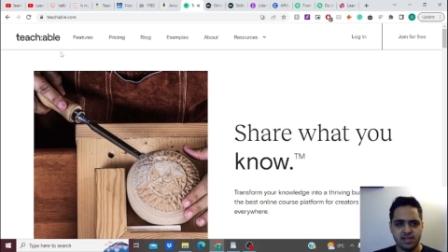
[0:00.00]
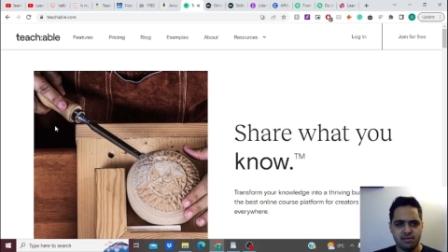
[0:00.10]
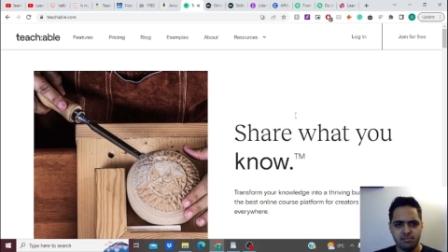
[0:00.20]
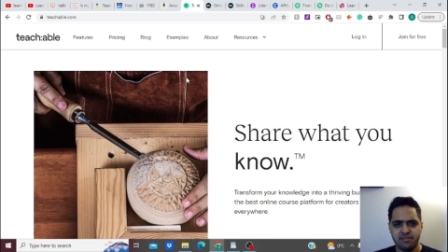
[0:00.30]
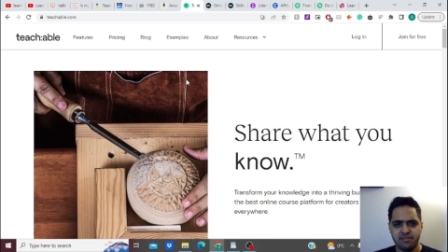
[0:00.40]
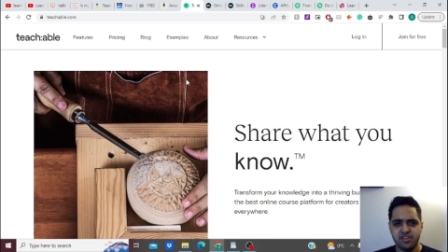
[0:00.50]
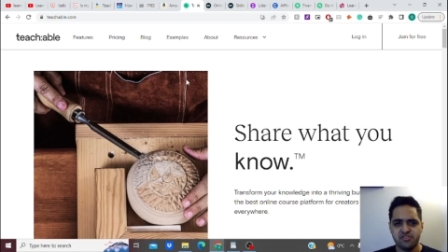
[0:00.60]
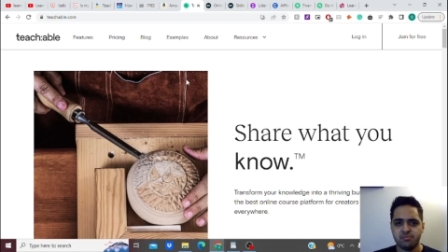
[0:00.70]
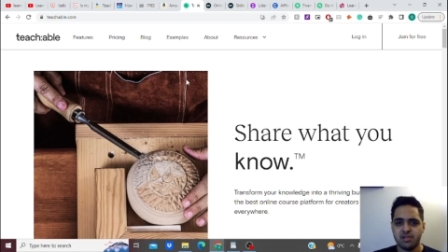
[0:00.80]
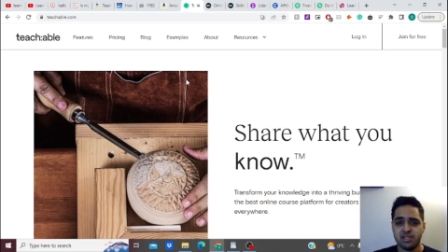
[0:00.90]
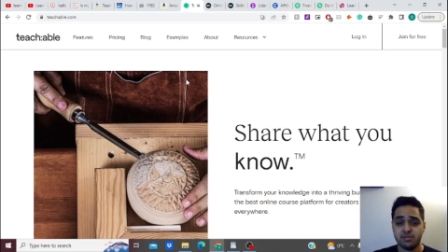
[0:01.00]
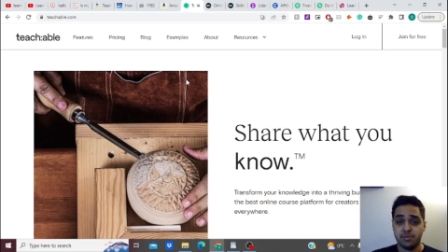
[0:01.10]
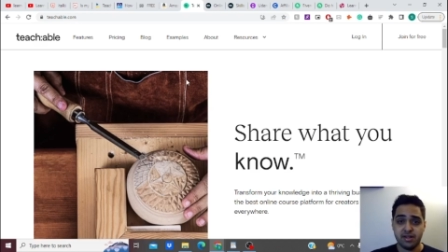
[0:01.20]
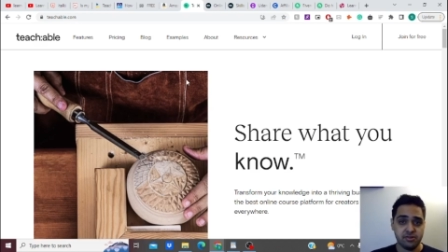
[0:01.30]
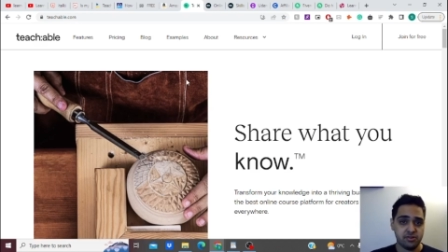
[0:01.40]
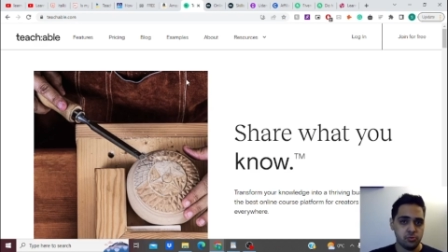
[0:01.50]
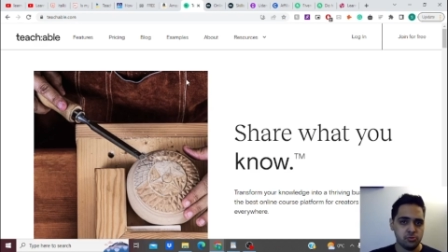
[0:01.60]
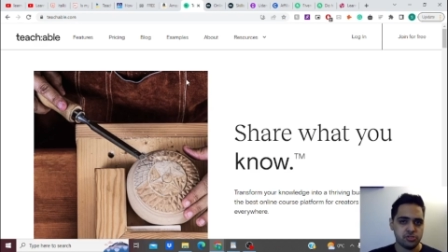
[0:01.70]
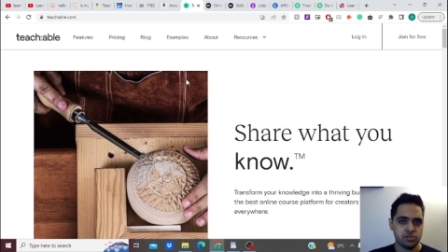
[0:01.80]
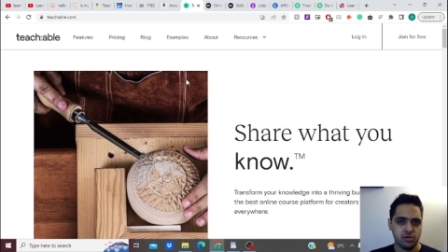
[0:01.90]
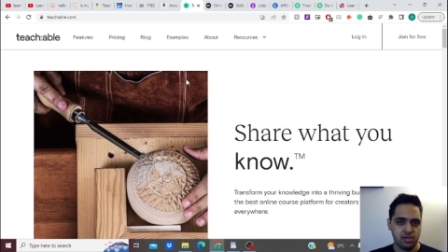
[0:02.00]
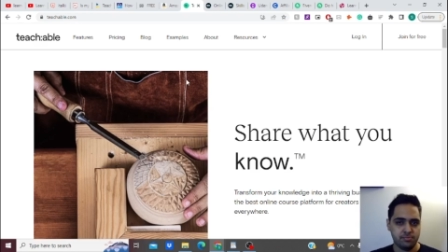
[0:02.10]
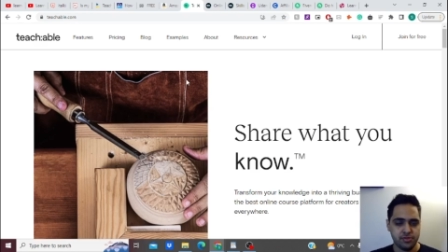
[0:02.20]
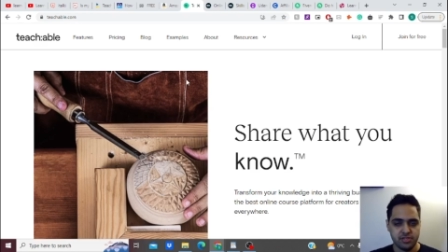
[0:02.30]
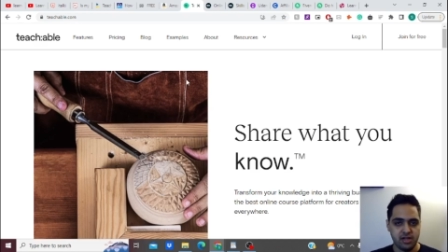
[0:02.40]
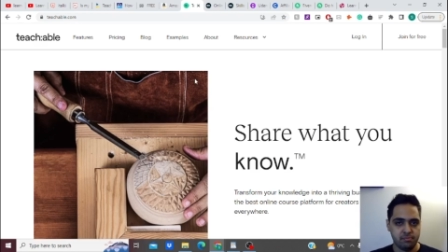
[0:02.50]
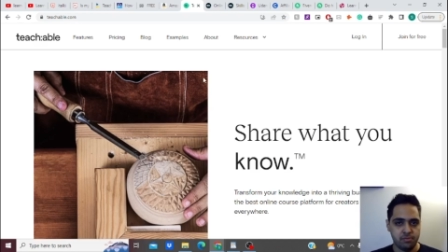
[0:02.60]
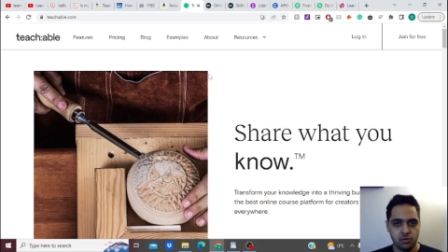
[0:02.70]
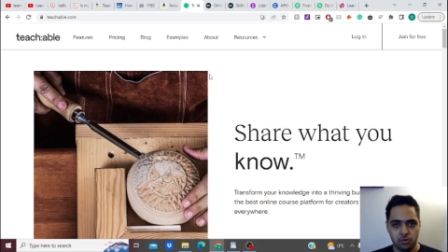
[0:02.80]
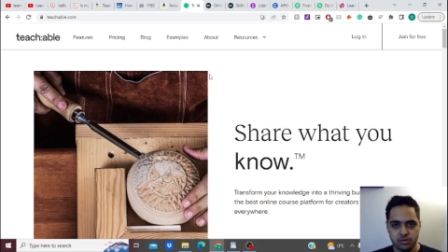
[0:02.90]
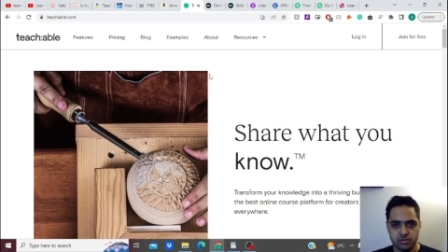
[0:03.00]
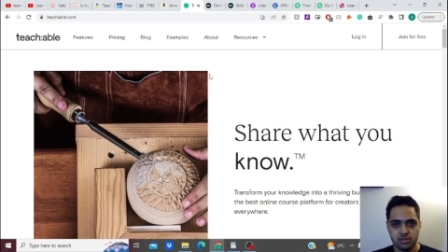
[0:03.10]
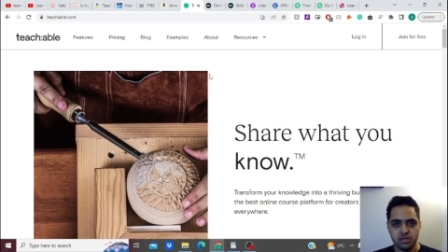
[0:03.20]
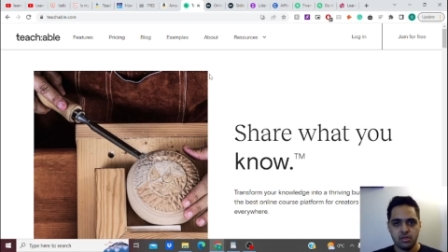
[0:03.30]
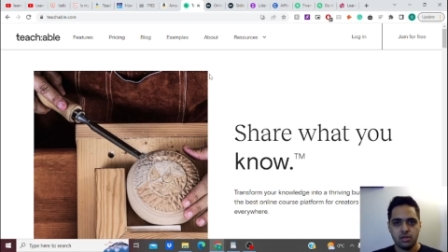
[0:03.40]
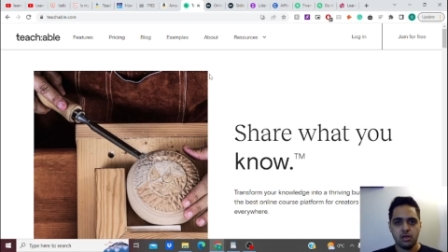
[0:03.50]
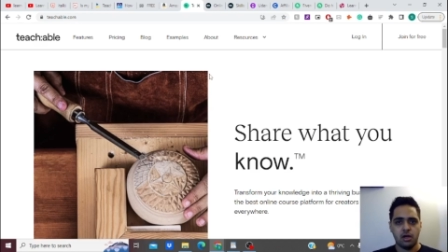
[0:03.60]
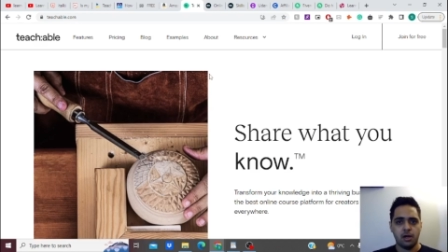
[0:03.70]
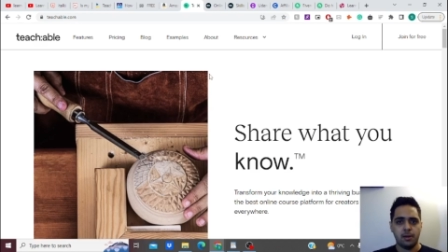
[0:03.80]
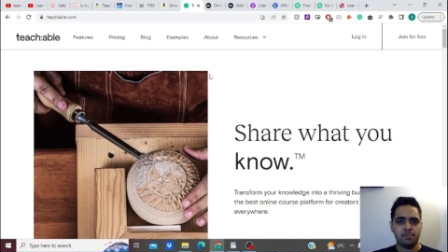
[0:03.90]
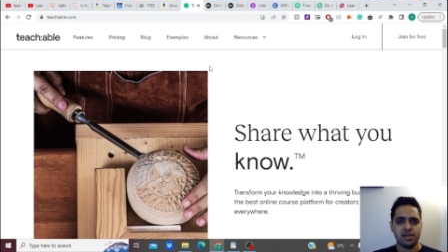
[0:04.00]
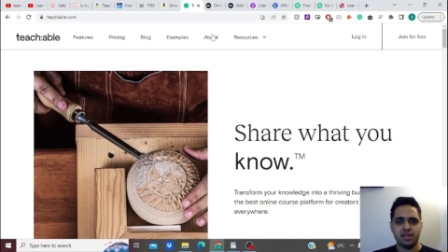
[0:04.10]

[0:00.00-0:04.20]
and I believe Teachable has better tools to help you set up a course. But